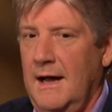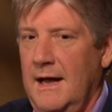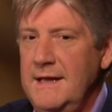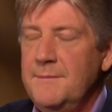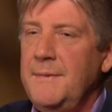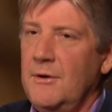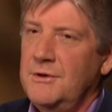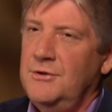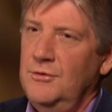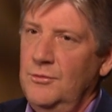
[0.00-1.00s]
I compare
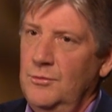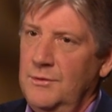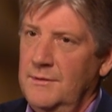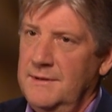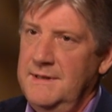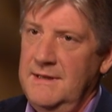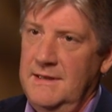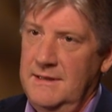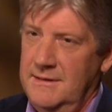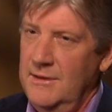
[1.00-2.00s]
it to
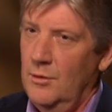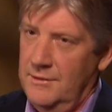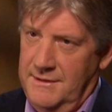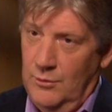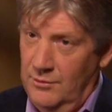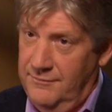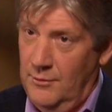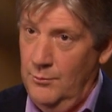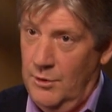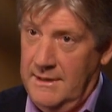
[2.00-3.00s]
the old
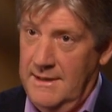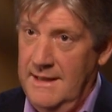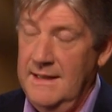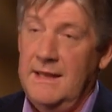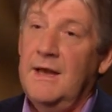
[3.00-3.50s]
phone book, in that mm-hmm.